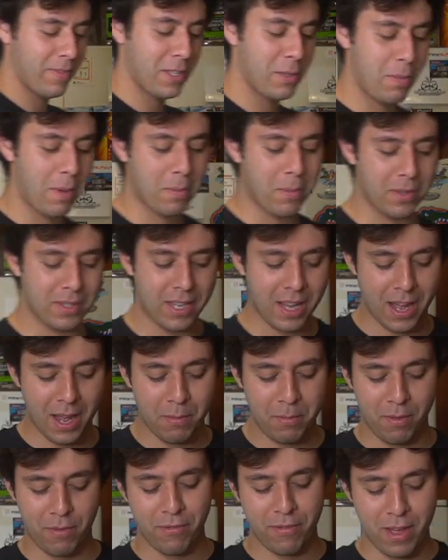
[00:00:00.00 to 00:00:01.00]
Spend more
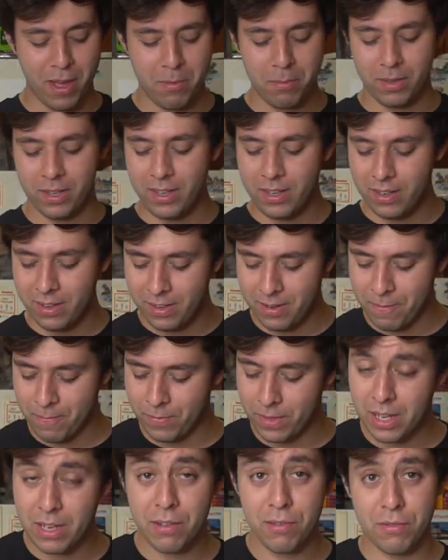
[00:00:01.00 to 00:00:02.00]
time with family.
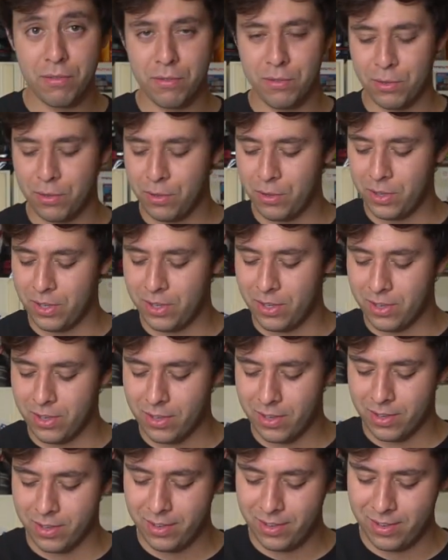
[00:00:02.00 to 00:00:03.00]
Fool,
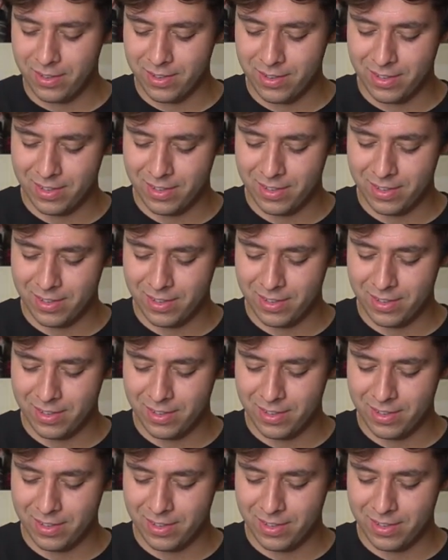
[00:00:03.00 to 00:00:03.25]
yo.